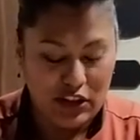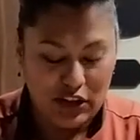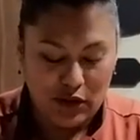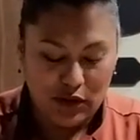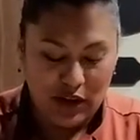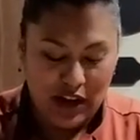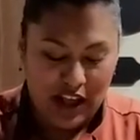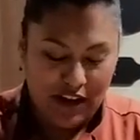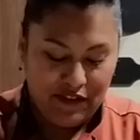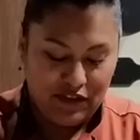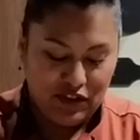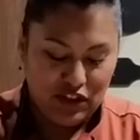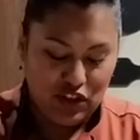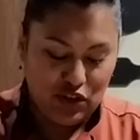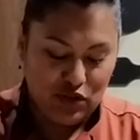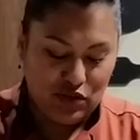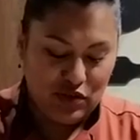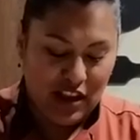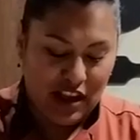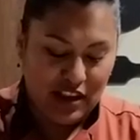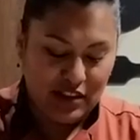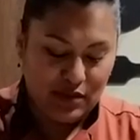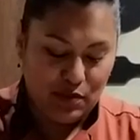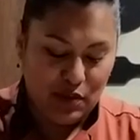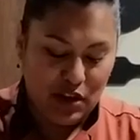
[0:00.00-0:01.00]
You don't have to use
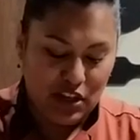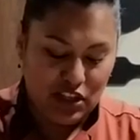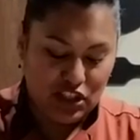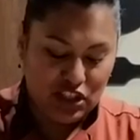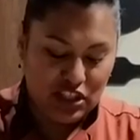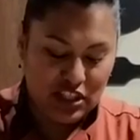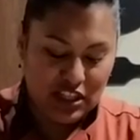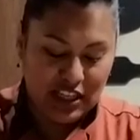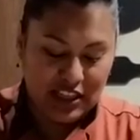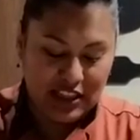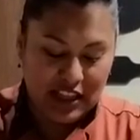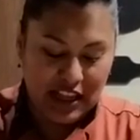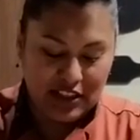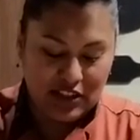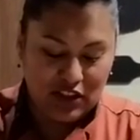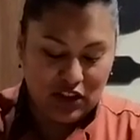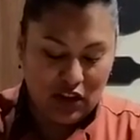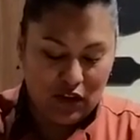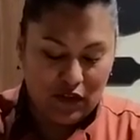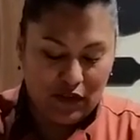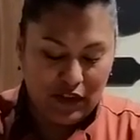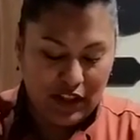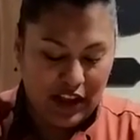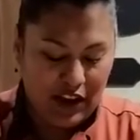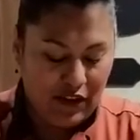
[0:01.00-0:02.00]
as much to get that
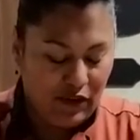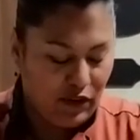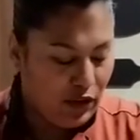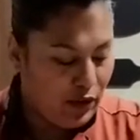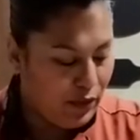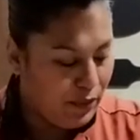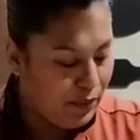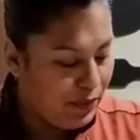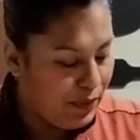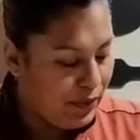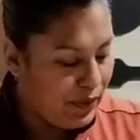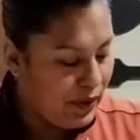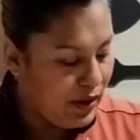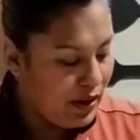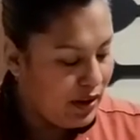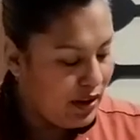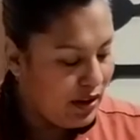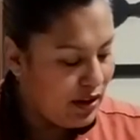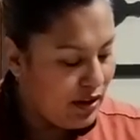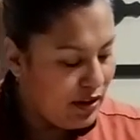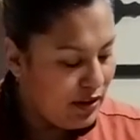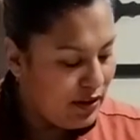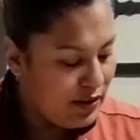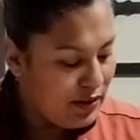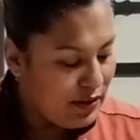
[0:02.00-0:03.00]
salt
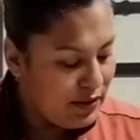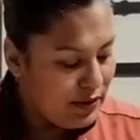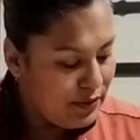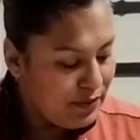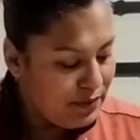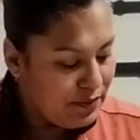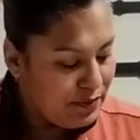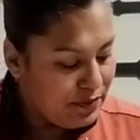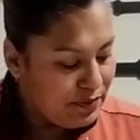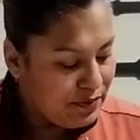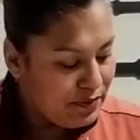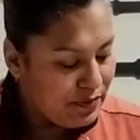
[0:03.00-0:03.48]
flavor.